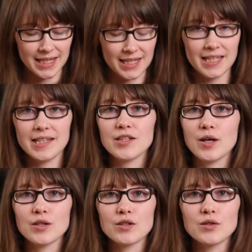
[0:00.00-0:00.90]
These
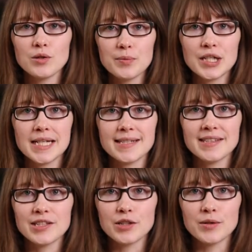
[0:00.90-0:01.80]
are super
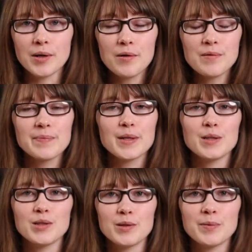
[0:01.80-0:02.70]
easy to grow,
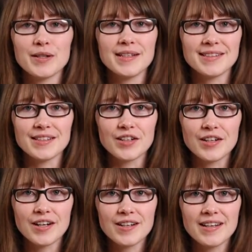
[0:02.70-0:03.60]
super easy to
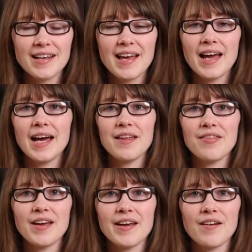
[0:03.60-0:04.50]
cook,
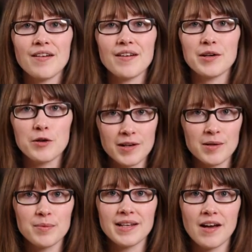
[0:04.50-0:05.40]
and they are
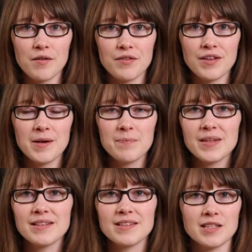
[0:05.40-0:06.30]
incredibly healthy
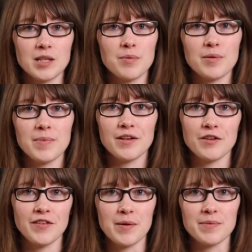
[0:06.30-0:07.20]
to supplement your
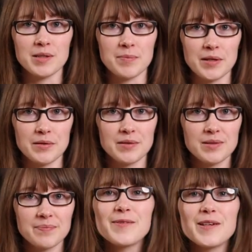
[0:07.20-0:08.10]
family's
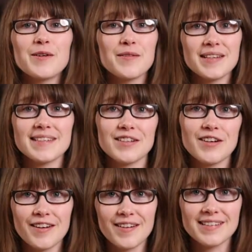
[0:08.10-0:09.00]
meals. We grow these in
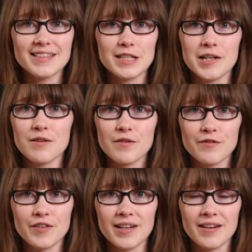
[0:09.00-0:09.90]
our gardens year
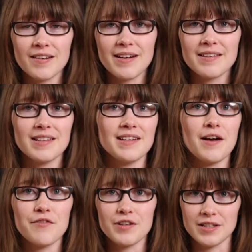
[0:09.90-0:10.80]
over year, and they
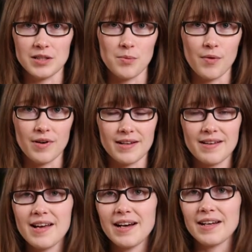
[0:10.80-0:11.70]
never disappoint.
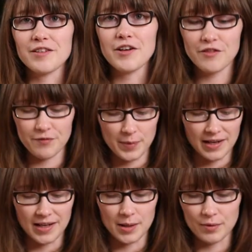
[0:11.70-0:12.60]
I love
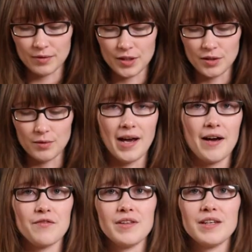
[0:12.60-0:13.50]
being able to
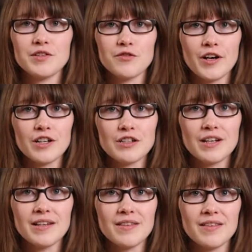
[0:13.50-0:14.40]
have these fresh
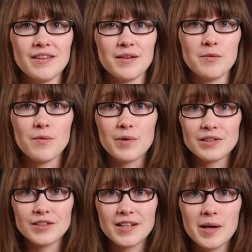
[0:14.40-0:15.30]
in the
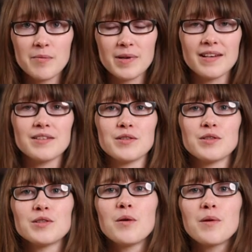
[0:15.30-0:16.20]
wintertime because they're
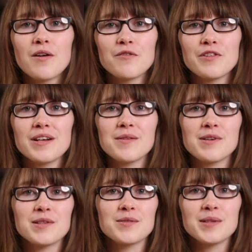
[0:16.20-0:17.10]
so comforting.
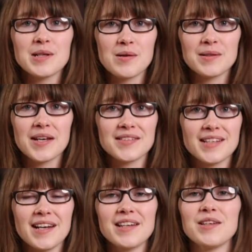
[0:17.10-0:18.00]
When it's really cold
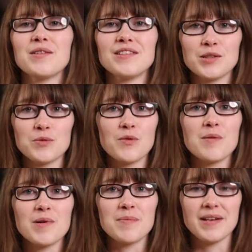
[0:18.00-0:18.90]
outside, you can just
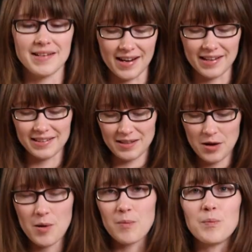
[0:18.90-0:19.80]
warm up a nice
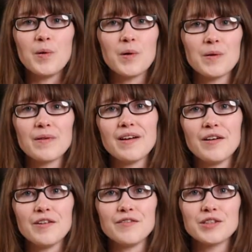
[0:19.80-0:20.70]
bowl
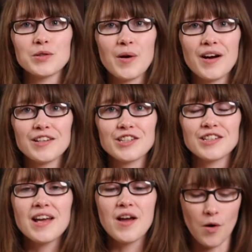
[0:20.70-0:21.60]
of squash
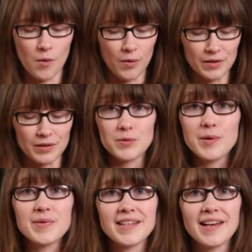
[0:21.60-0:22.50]
or
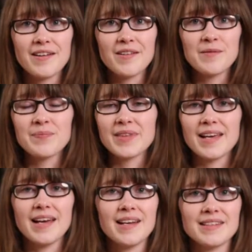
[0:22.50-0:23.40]
sweet potato,
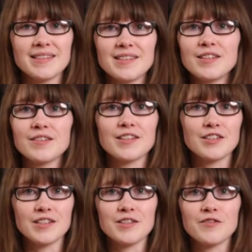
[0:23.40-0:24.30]
and it's
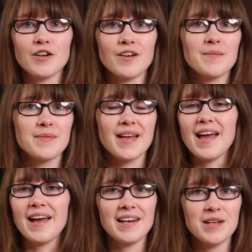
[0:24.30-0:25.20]
delicious for
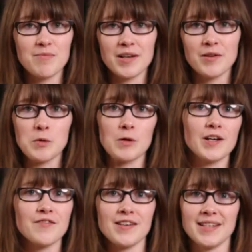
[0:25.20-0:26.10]
any meal or
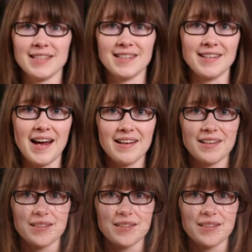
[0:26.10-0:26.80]
even as a snack.